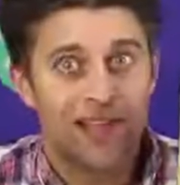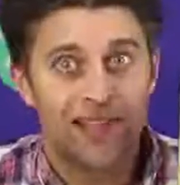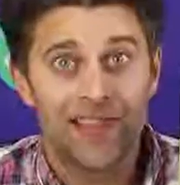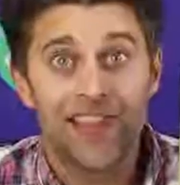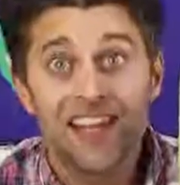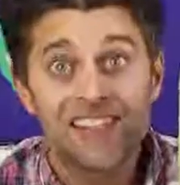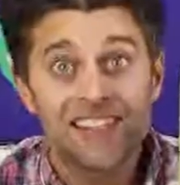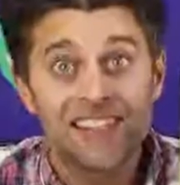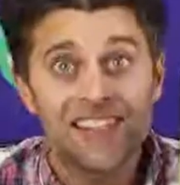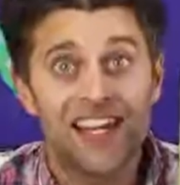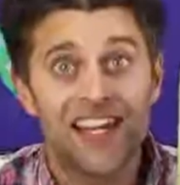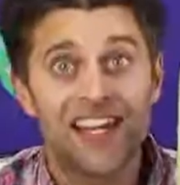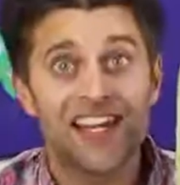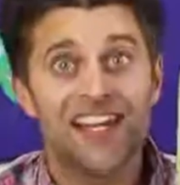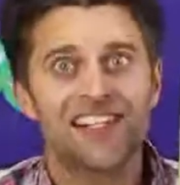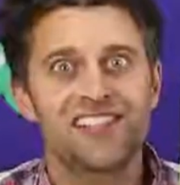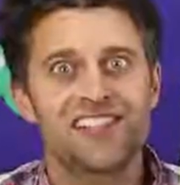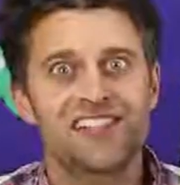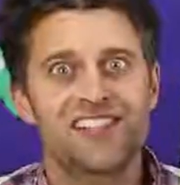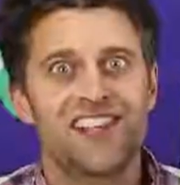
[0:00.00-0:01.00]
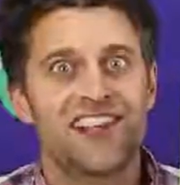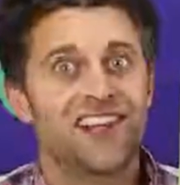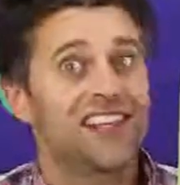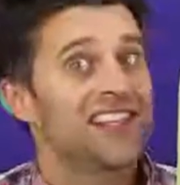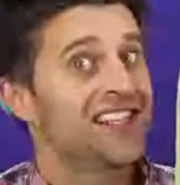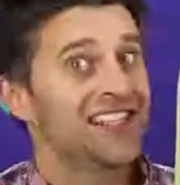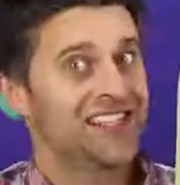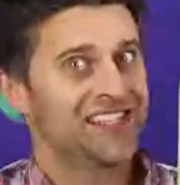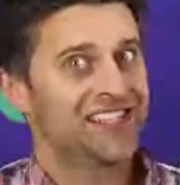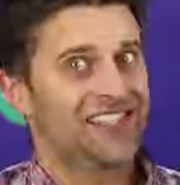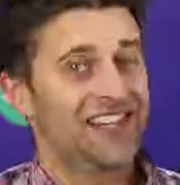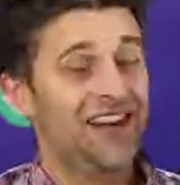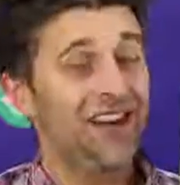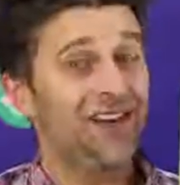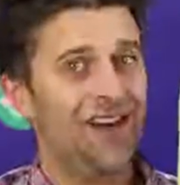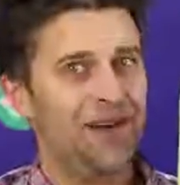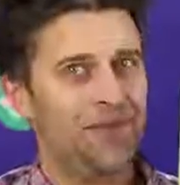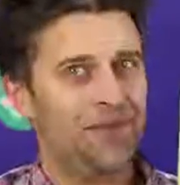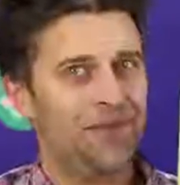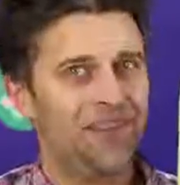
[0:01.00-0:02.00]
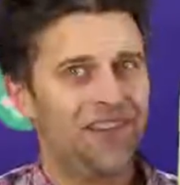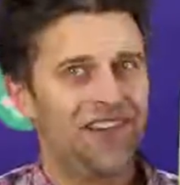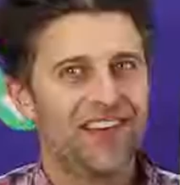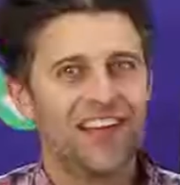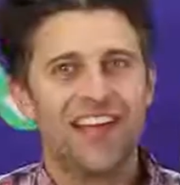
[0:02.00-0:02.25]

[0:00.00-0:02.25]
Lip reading: Let's say it's syrup,